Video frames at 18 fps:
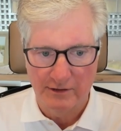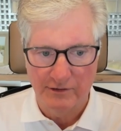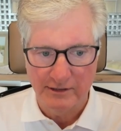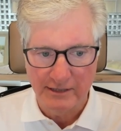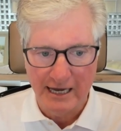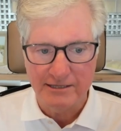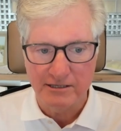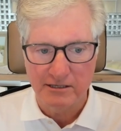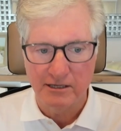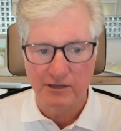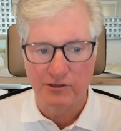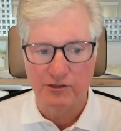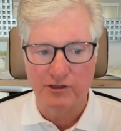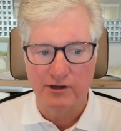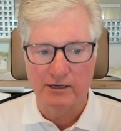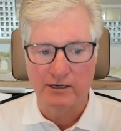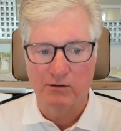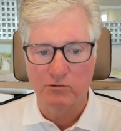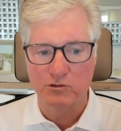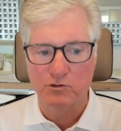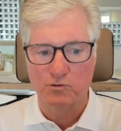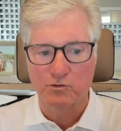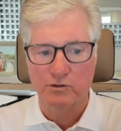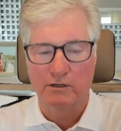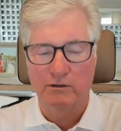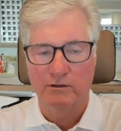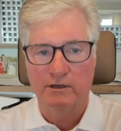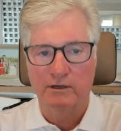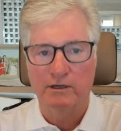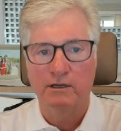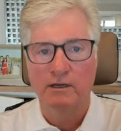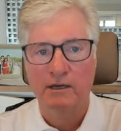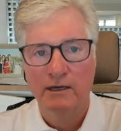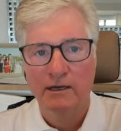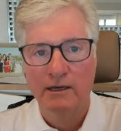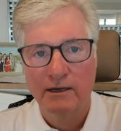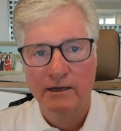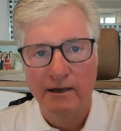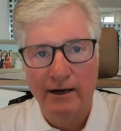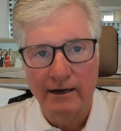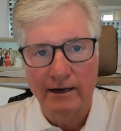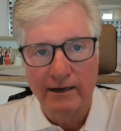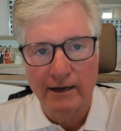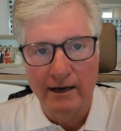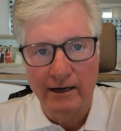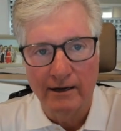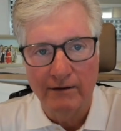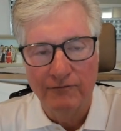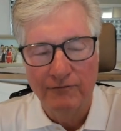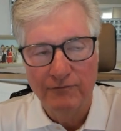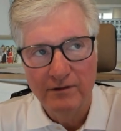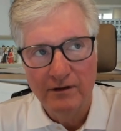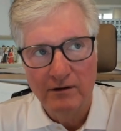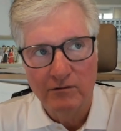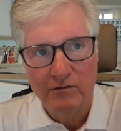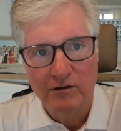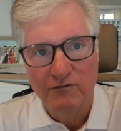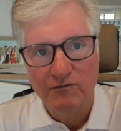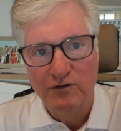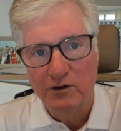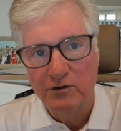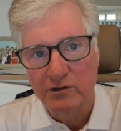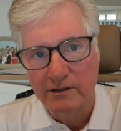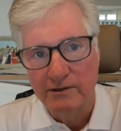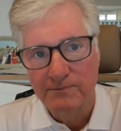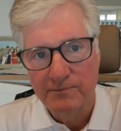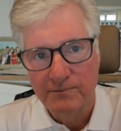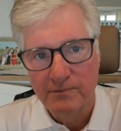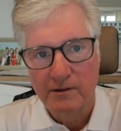I think that's the thing that was really kind of, you know, confusing.